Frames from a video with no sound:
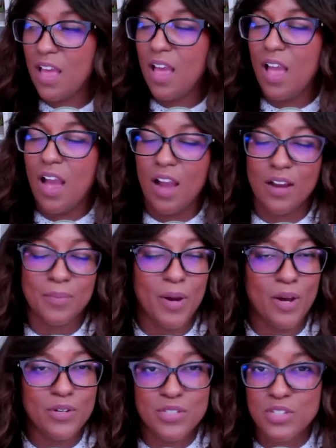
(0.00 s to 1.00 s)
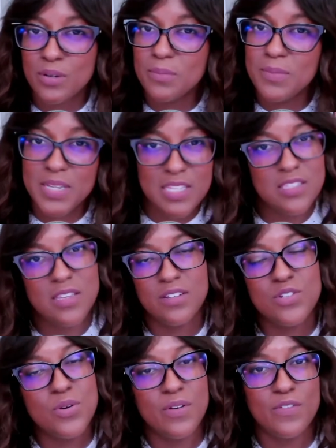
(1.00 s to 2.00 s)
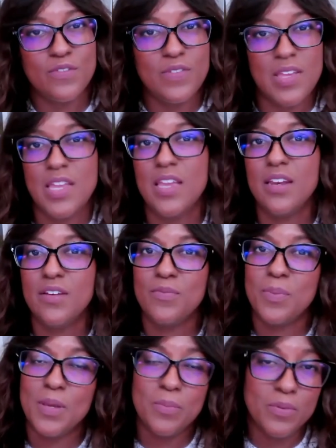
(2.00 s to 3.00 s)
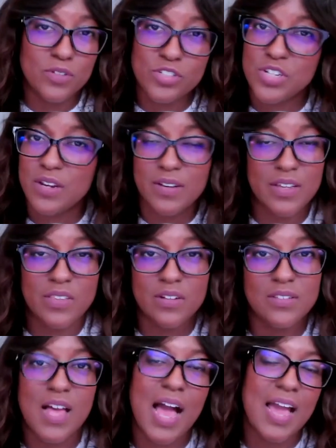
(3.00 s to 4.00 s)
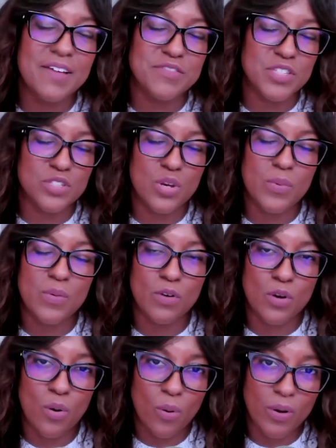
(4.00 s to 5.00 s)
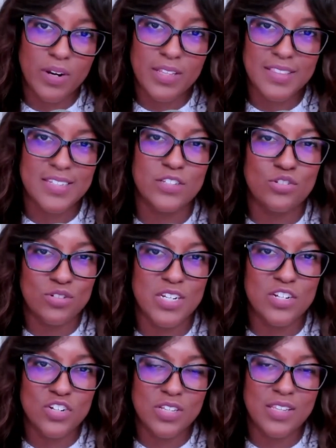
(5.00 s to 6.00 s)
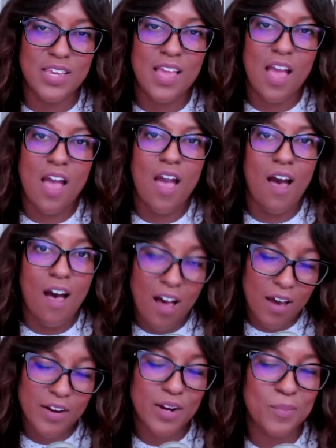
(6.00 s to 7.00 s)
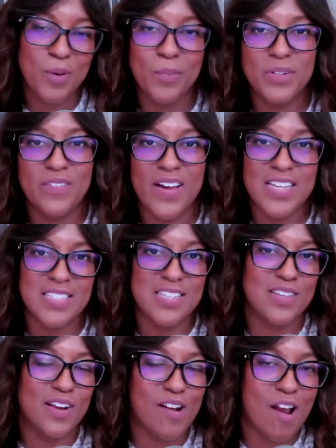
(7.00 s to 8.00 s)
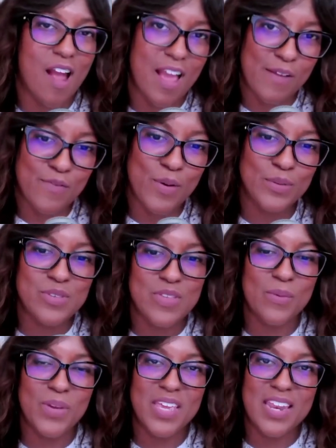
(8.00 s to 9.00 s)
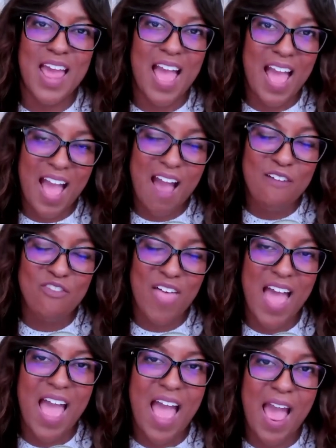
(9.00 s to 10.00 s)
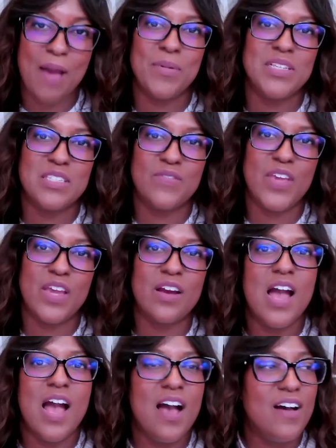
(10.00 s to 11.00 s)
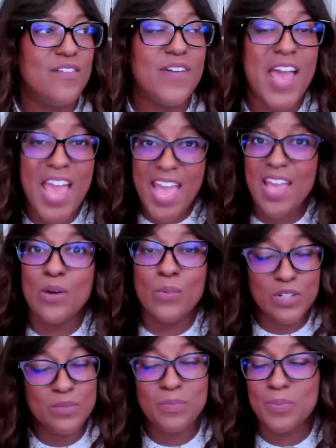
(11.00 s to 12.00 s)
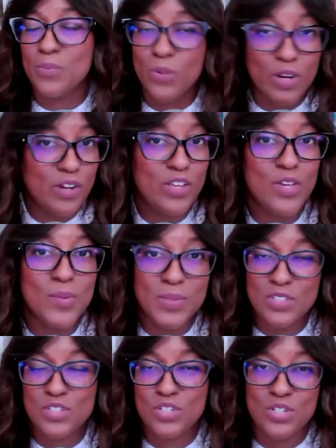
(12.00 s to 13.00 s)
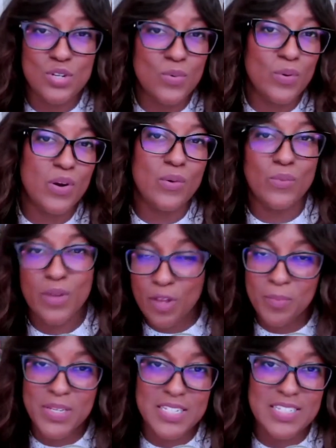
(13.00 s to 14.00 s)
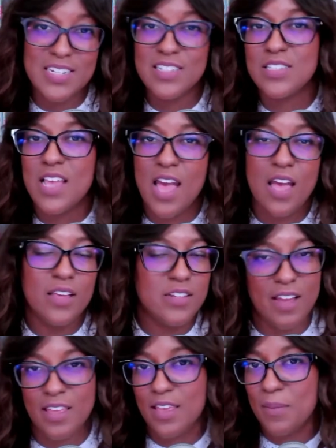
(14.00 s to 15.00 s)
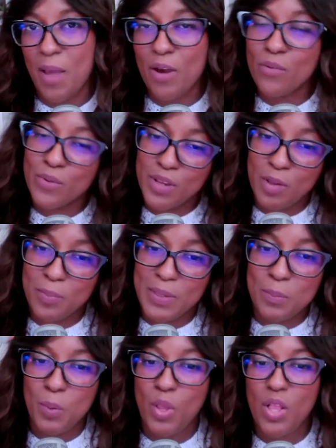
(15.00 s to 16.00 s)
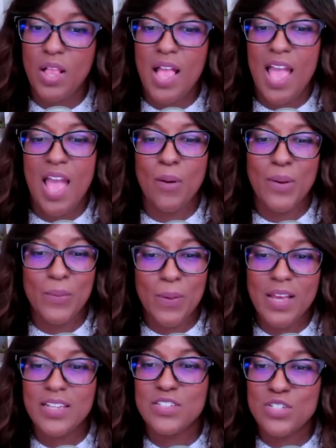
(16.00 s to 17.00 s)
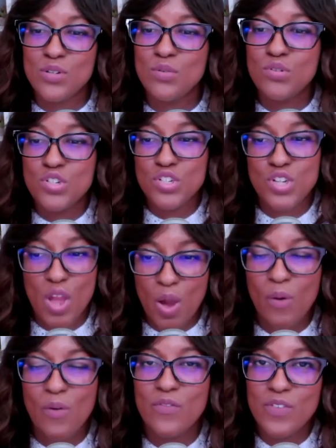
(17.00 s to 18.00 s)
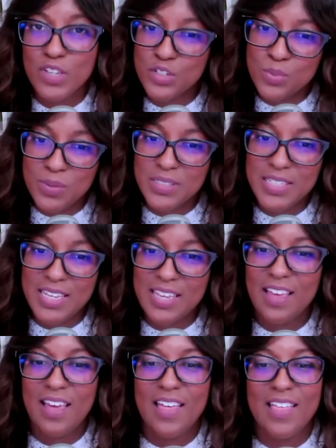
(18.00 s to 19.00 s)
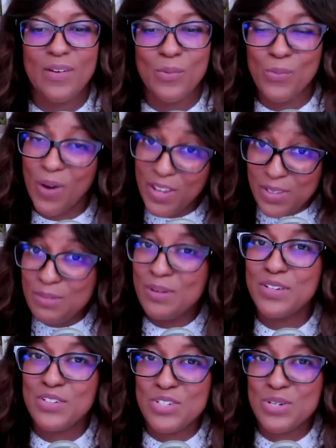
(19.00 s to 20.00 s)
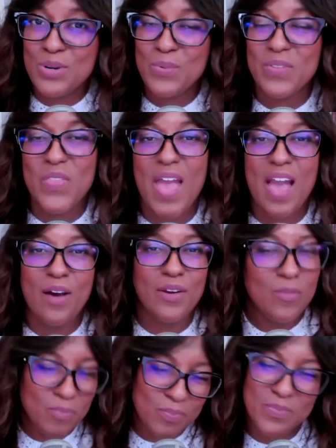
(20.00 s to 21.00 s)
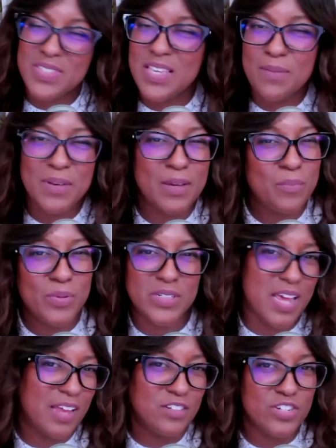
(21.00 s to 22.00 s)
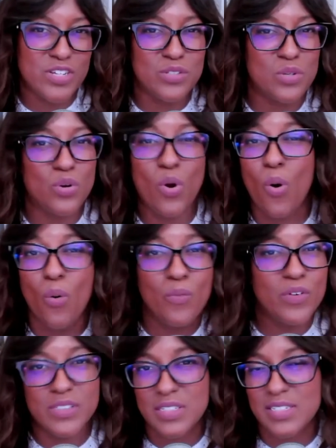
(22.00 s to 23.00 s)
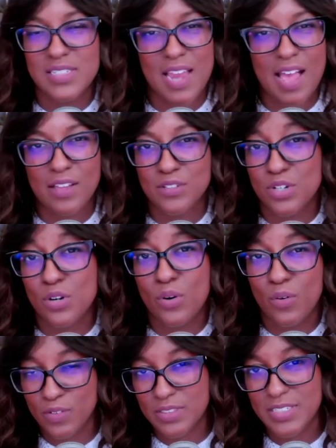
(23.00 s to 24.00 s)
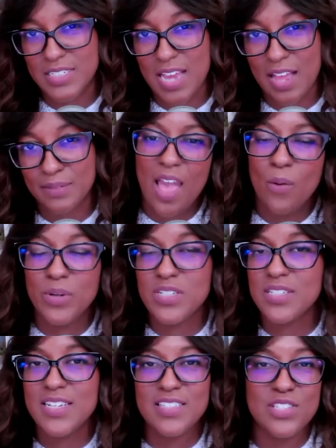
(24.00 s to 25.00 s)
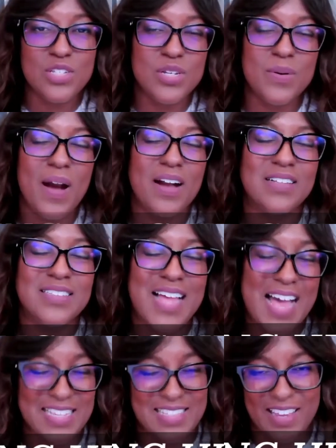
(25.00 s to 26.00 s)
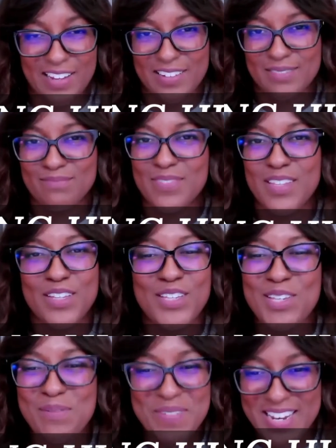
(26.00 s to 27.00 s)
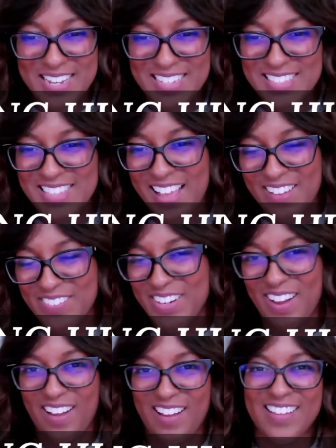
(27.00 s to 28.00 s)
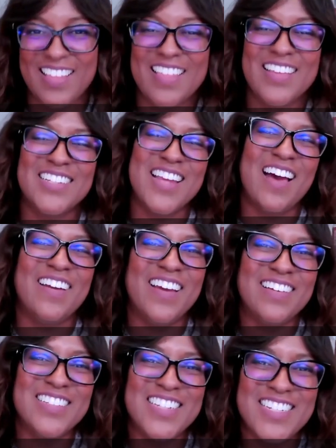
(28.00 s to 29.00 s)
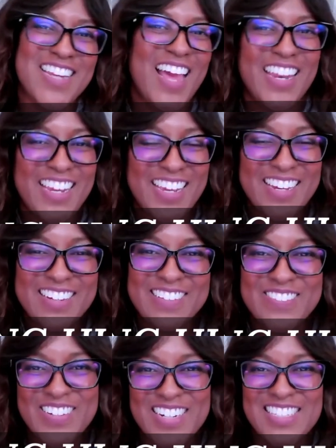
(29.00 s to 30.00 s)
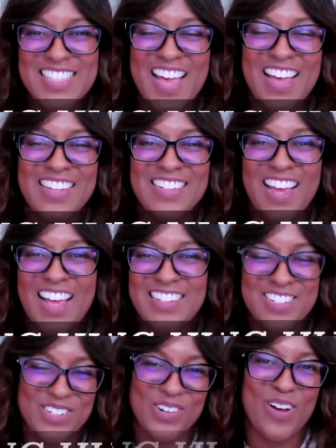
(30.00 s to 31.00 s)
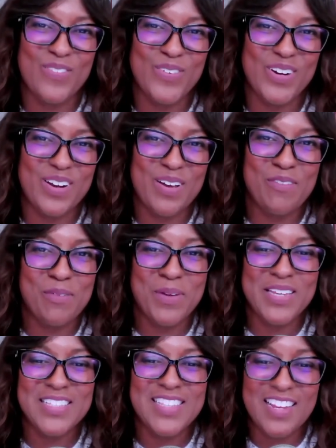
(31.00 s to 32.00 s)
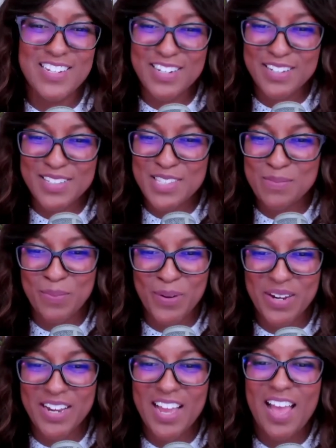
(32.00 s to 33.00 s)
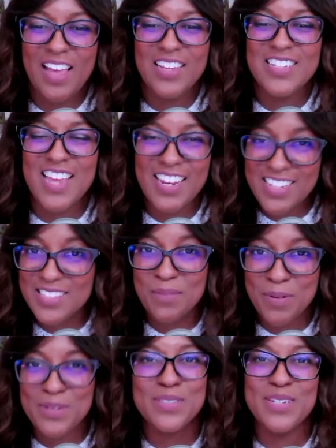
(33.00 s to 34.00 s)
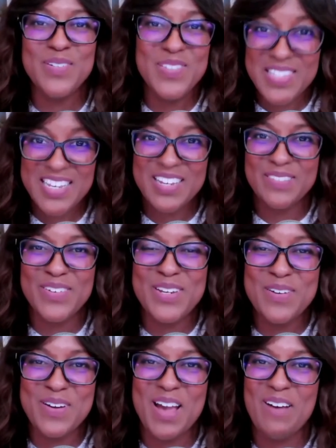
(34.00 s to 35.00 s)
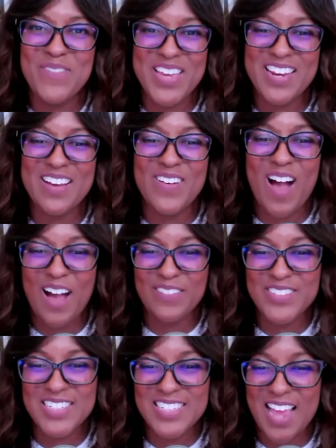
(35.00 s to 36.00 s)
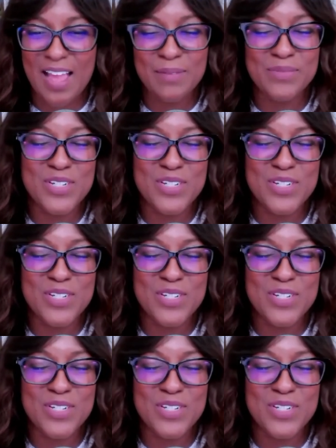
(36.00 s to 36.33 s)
Our posts are mixed into a feed of people sharing their lives, and so we recorded this strategically on our mobile devices, on our iPhone, so that we could have that atmosphere of, hey, we're humans too. We're a real business talking about real people, and we want to show visually what you can do without it seeming pretentious or overly styled or overly done. Which leads to our last layer, the humanness of it all. Shout out to Jenny, who works at Digital Golf Fort Erie, for being such a good sport. Jenny's the person you see when you come in oftentimes.